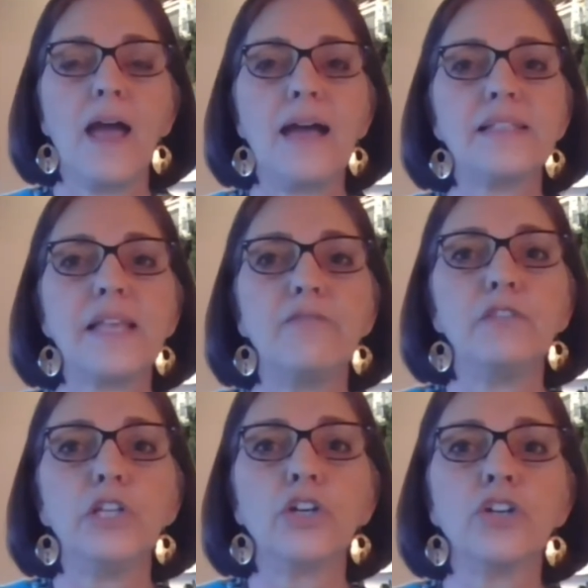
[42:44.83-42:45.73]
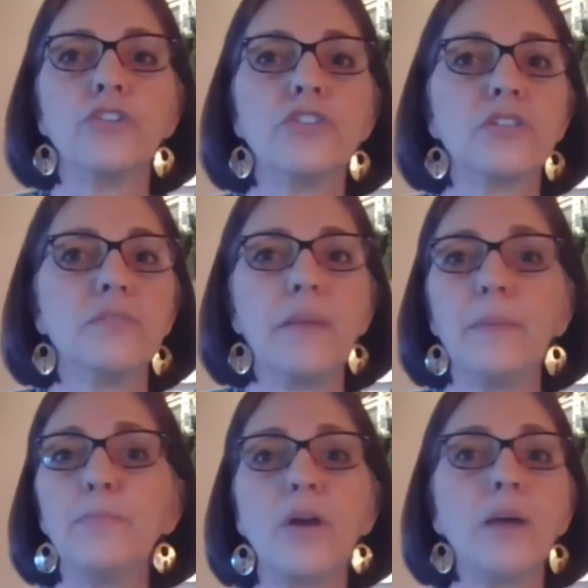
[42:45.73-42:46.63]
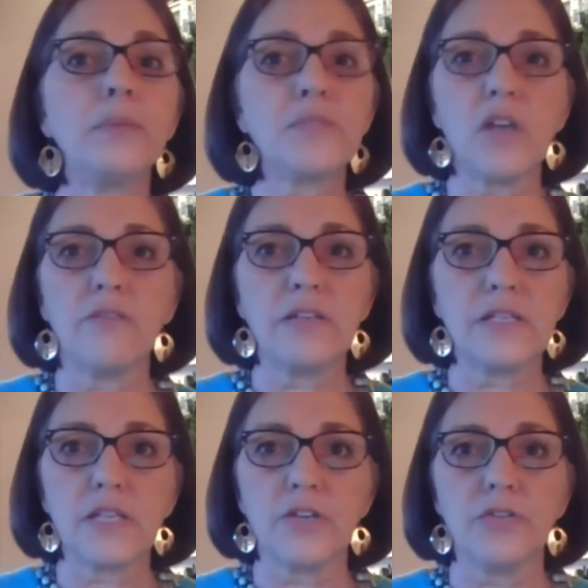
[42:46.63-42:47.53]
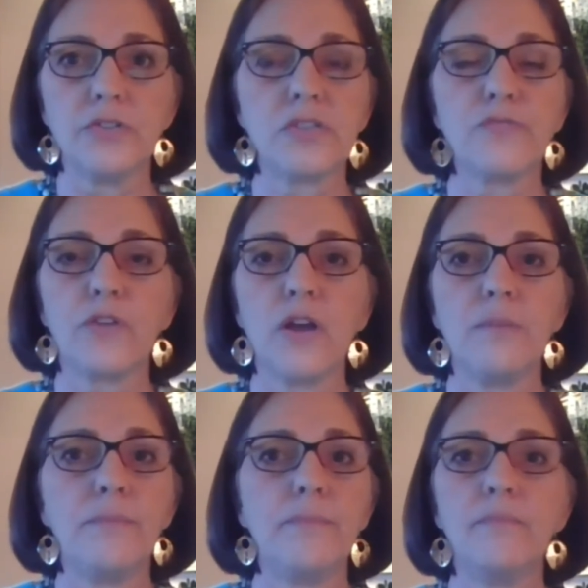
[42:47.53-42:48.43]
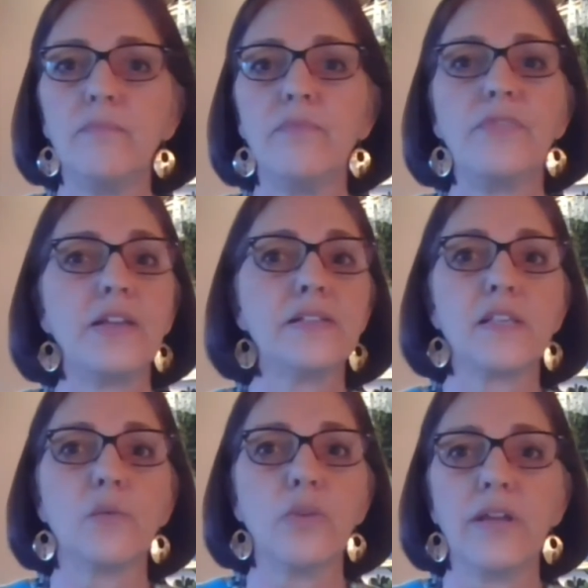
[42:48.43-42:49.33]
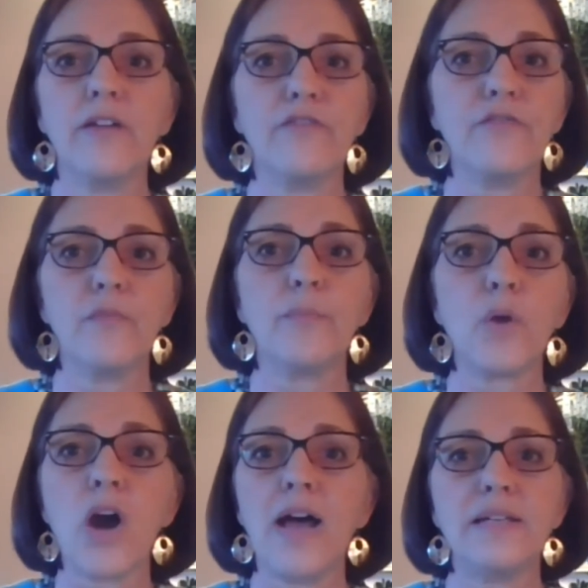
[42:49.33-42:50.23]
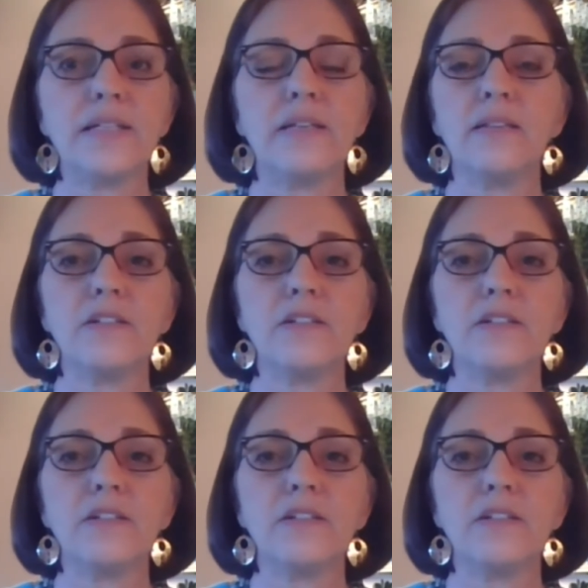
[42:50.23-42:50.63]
as they've learned maybe problem-solving skills from things that we have brought and